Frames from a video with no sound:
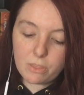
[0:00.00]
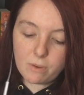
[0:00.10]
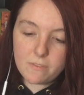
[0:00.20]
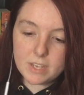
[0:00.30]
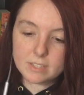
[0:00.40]
Beth
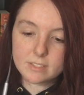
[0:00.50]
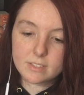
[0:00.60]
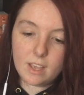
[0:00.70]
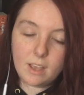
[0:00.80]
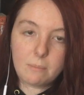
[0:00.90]
Revis.
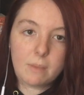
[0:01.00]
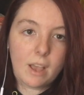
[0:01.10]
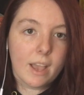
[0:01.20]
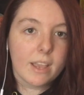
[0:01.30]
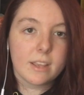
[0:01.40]
Um,
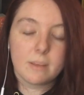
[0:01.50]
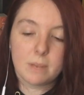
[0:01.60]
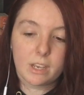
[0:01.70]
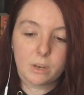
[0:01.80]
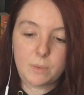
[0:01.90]
I
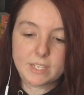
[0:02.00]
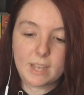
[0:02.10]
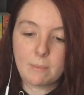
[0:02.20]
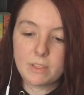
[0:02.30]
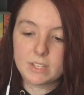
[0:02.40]
am not going to waste
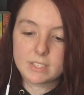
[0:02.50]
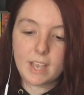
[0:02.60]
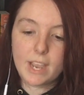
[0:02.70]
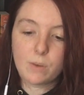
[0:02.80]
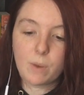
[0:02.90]
time on this.
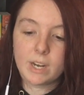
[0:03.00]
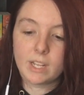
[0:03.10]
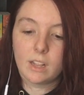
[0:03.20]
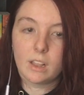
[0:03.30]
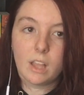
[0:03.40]
I'd read
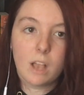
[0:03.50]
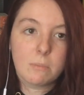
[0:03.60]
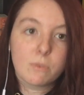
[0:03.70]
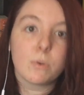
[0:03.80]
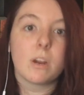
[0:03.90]
it
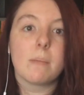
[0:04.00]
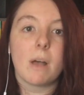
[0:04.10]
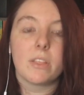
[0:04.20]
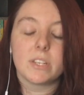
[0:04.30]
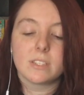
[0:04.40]
long before I
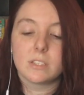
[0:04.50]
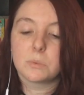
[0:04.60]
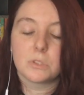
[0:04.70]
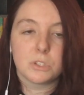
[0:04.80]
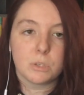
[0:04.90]
bought this. This
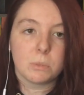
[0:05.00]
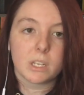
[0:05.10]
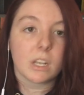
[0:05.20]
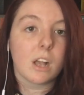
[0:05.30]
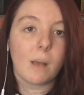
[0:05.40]
was a
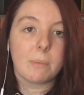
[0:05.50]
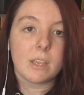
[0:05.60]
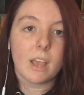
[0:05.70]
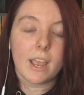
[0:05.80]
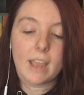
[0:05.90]
duplicate
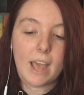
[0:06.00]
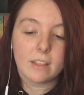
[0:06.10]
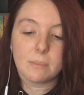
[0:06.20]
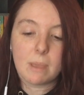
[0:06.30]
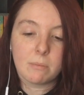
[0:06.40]
copy. I
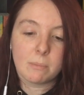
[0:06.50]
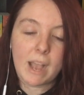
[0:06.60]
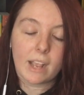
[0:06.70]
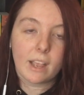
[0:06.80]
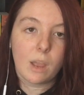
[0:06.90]
had the
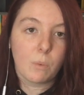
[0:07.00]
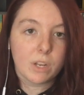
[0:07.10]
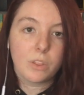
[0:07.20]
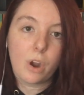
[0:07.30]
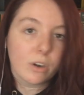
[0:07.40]
paperback. I
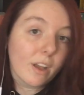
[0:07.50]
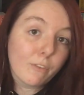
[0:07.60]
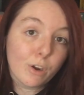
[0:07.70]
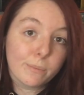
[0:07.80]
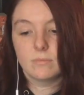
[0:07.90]
wanted the
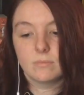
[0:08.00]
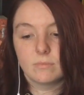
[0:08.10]
hardcover. The